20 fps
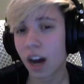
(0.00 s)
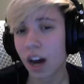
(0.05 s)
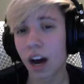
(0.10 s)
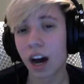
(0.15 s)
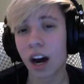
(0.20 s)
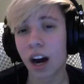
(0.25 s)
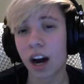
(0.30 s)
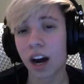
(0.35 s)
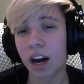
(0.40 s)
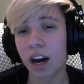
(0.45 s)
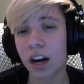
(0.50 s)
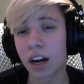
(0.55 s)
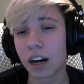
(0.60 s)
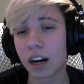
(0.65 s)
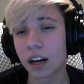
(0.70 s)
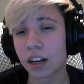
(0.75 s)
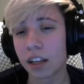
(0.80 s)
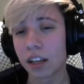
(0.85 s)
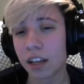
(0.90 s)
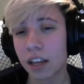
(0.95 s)

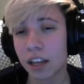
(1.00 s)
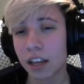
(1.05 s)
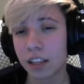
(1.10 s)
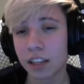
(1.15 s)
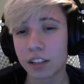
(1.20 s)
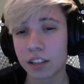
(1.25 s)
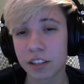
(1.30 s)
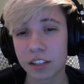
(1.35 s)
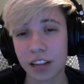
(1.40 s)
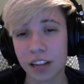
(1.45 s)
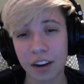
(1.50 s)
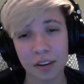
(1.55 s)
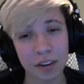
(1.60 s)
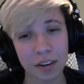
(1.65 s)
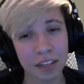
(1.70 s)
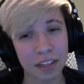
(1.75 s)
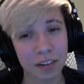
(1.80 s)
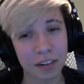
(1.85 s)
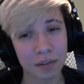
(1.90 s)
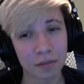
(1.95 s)
aha, this
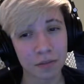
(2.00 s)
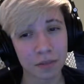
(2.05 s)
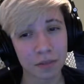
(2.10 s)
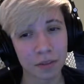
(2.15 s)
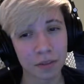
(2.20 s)
narrative,